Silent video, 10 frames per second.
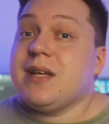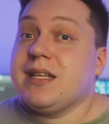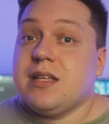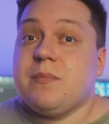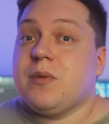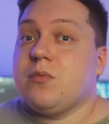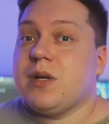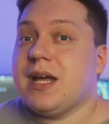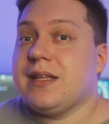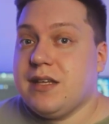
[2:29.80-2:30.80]

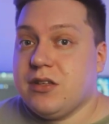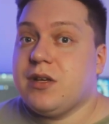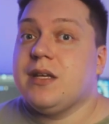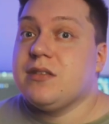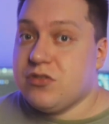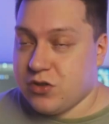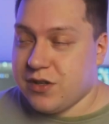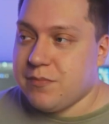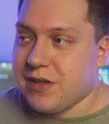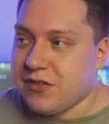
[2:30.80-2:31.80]
18.1, I think you can install
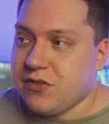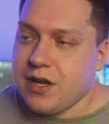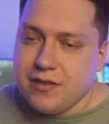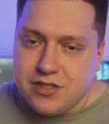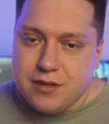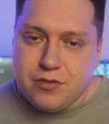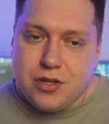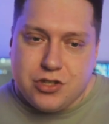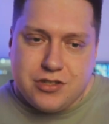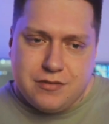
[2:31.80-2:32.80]
it, but if you have some
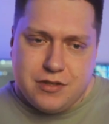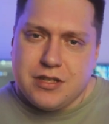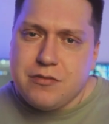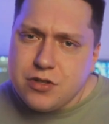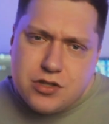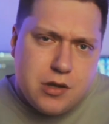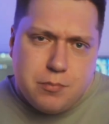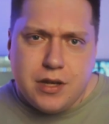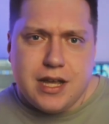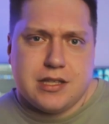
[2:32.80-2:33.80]
version 17, for
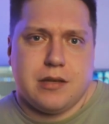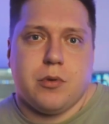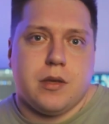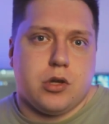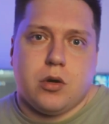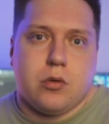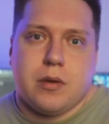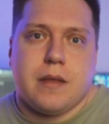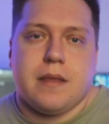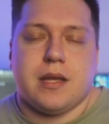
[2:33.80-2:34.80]
example, 18.0,
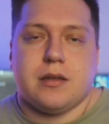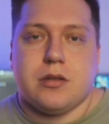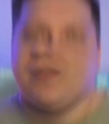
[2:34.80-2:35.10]
and you